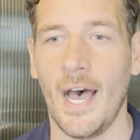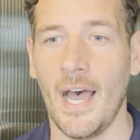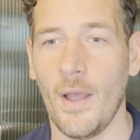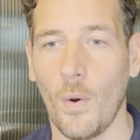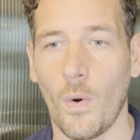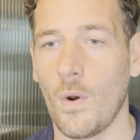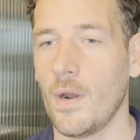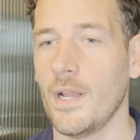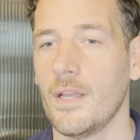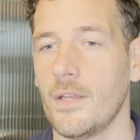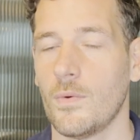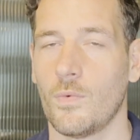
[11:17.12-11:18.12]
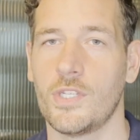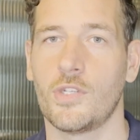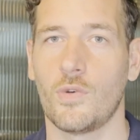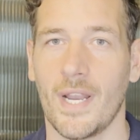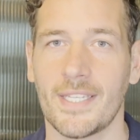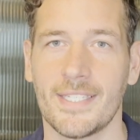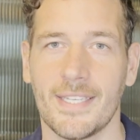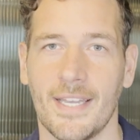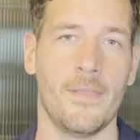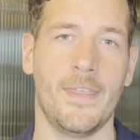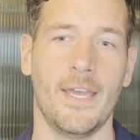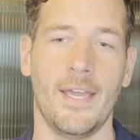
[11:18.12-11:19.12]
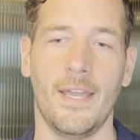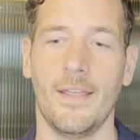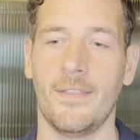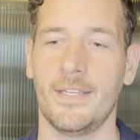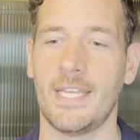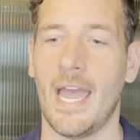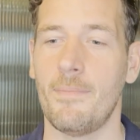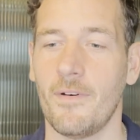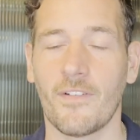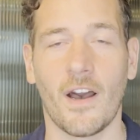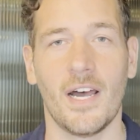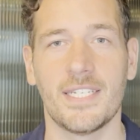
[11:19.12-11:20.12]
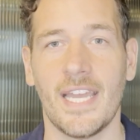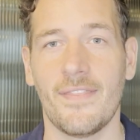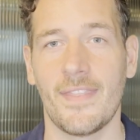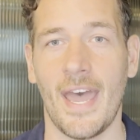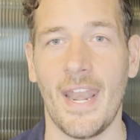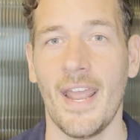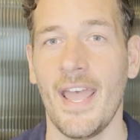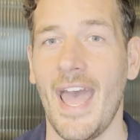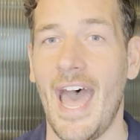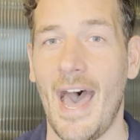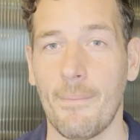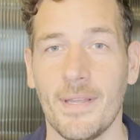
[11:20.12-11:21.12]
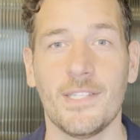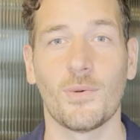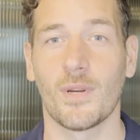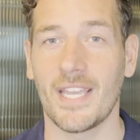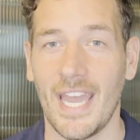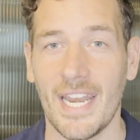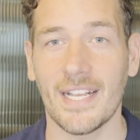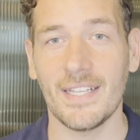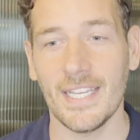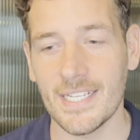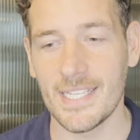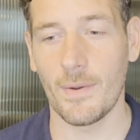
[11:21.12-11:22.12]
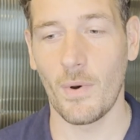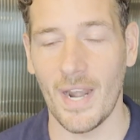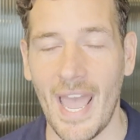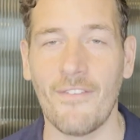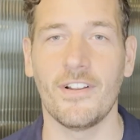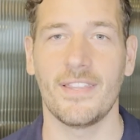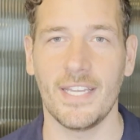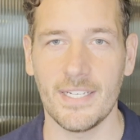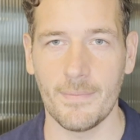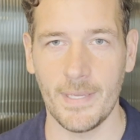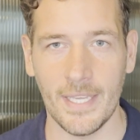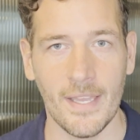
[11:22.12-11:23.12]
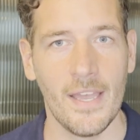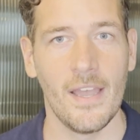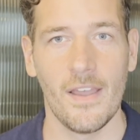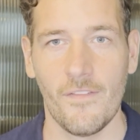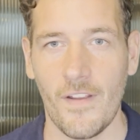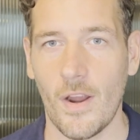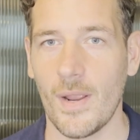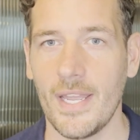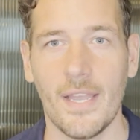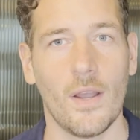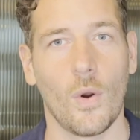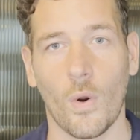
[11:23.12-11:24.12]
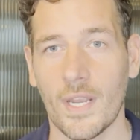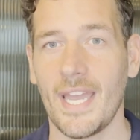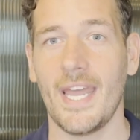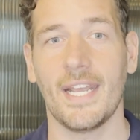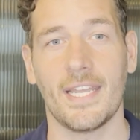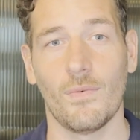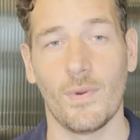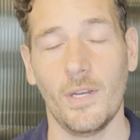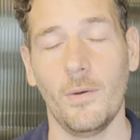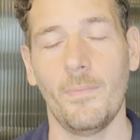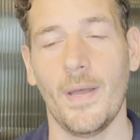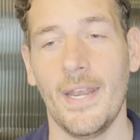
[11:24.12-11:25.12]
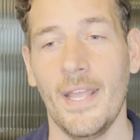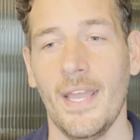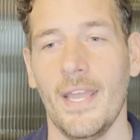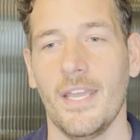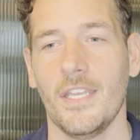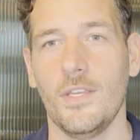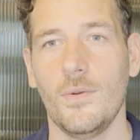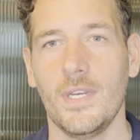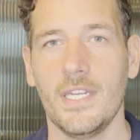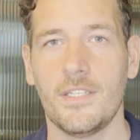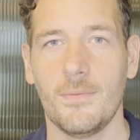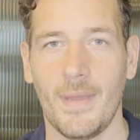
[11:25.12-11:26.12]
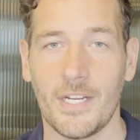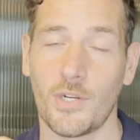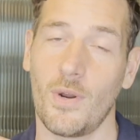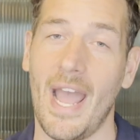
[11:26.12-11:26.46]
or restrict the type of content that happens organically because they want everything to be very organic and real, but you need to make sure